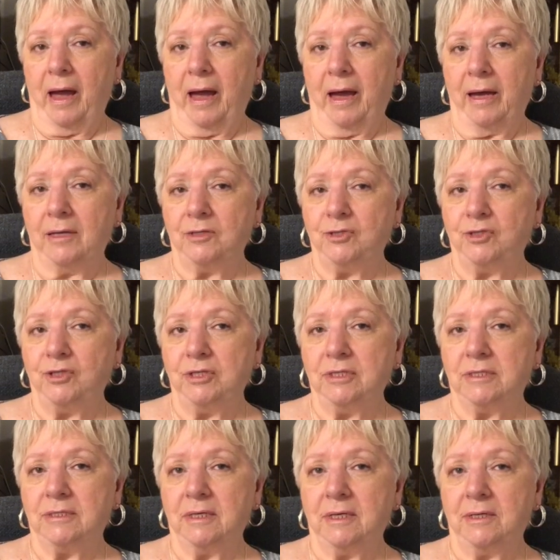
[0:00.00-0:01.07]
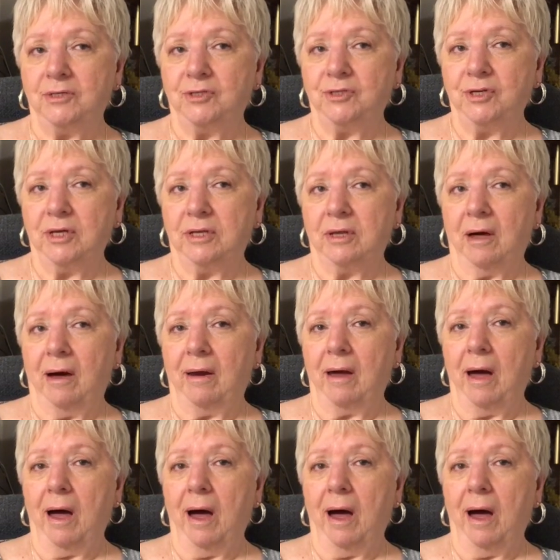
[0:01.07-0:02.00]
And she said she thought,